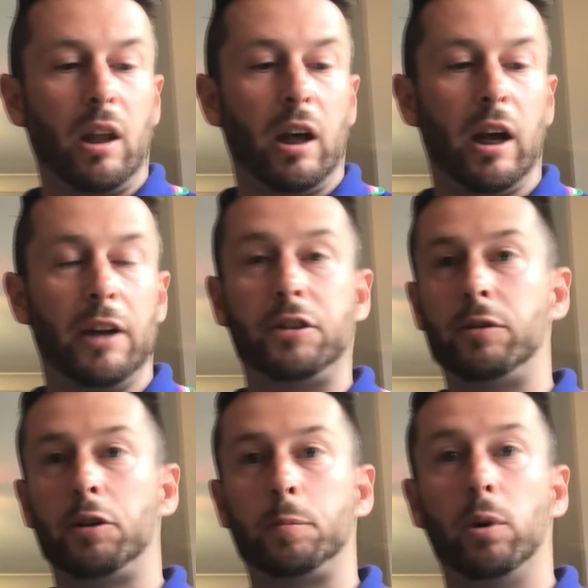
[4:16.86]

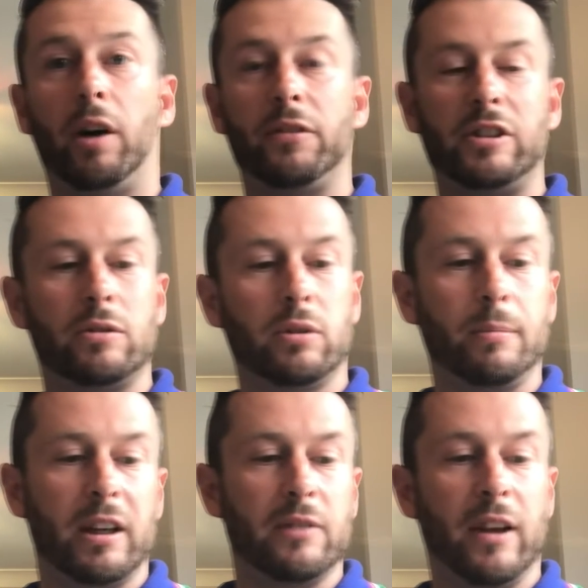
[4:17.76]
Tutto Sport obviously talking
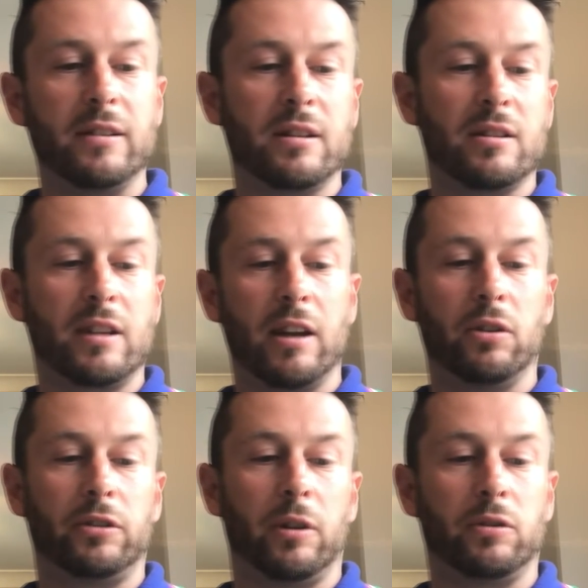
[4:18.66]
about Juventus. They
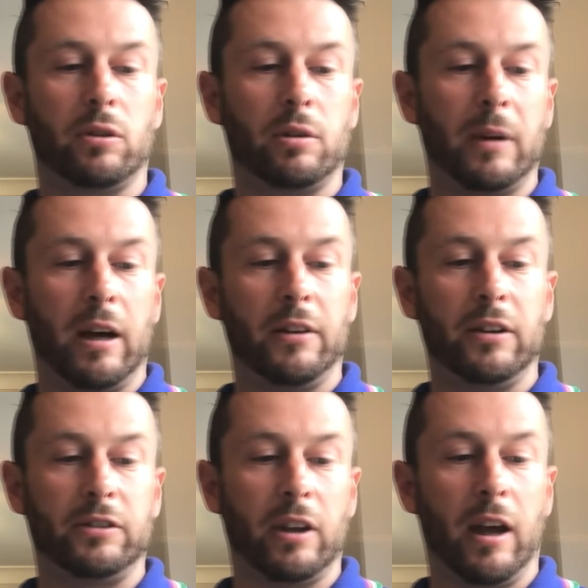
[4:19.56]
also talk about
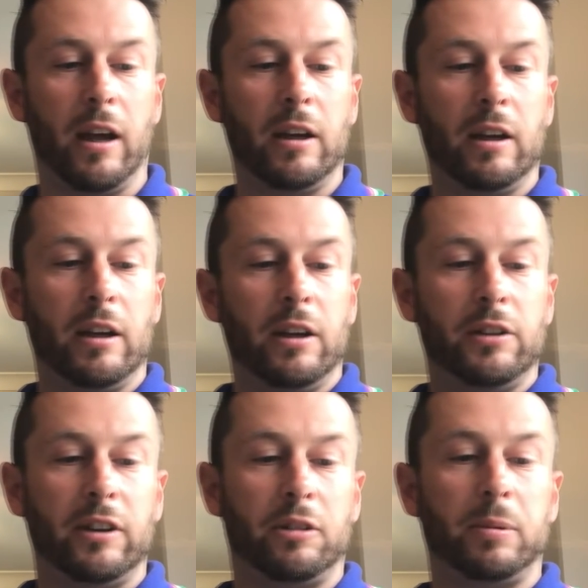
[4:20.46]
this
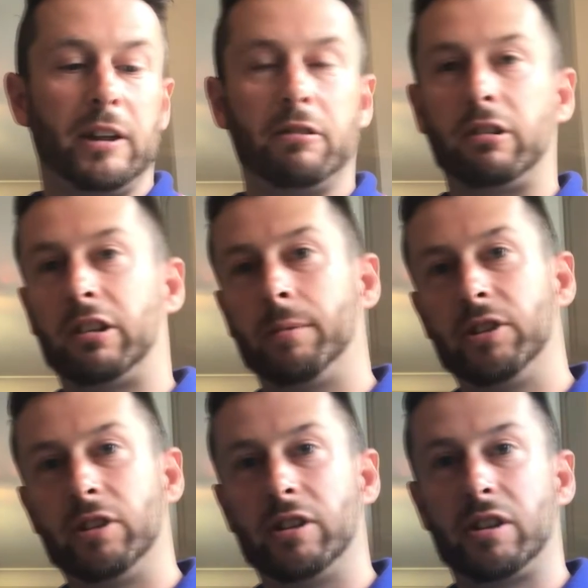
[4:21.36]
disciplinary
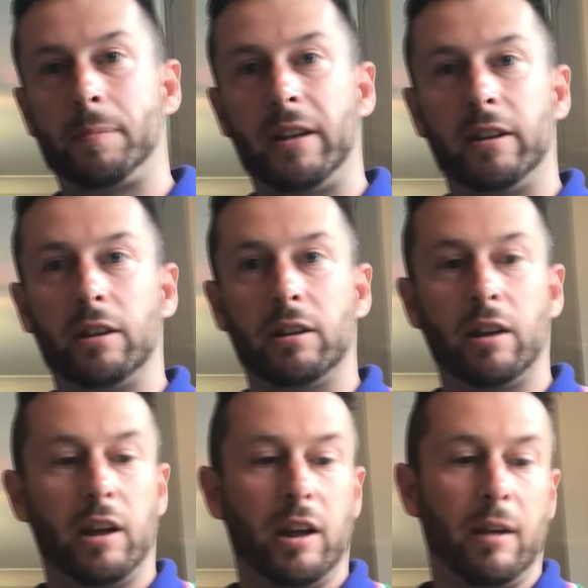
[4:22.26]
commission suspending
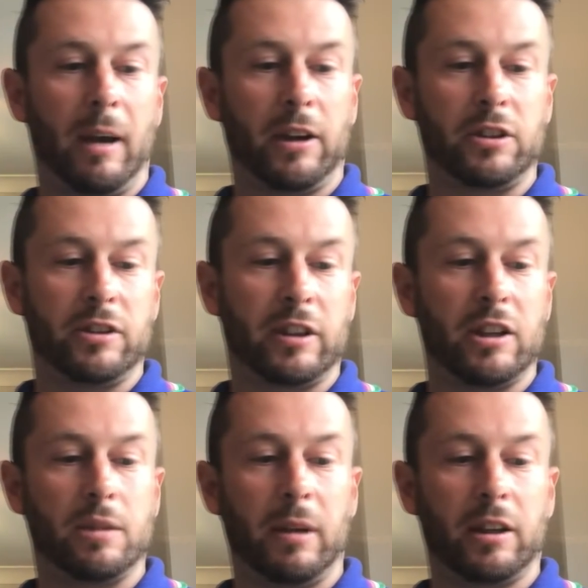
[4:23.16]
actions
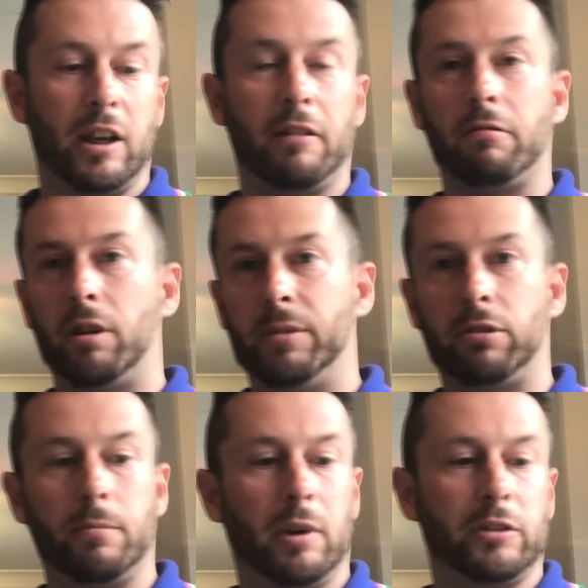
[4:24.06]
against the Bianconeri, Real Madrid
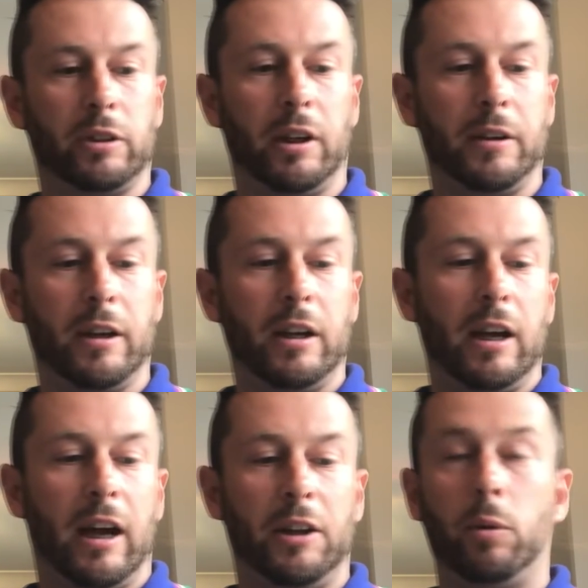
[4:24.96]
and Barcelona,
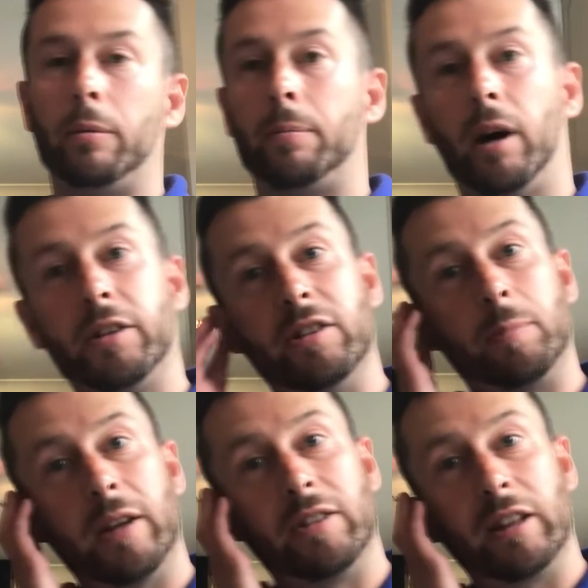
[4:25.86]
and they will be
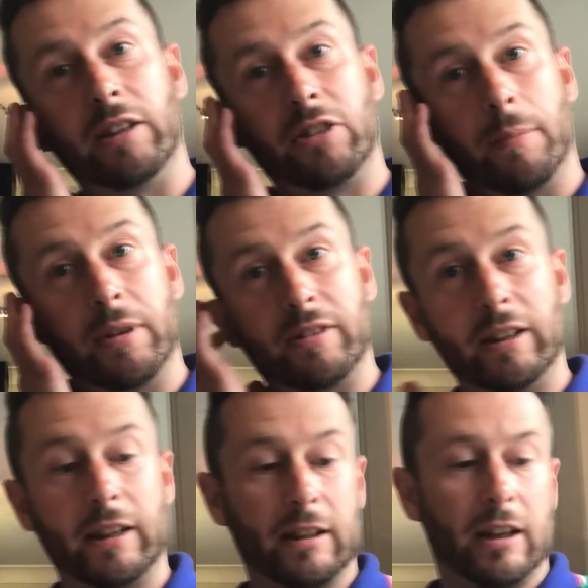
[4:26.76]
participating in the Champions
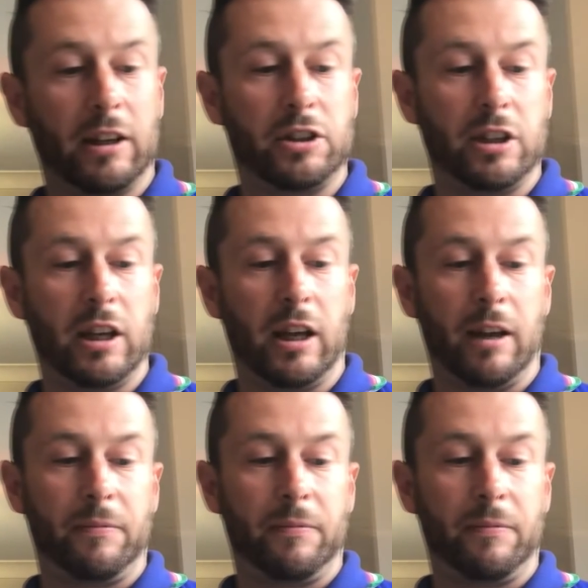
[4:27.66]
League next year.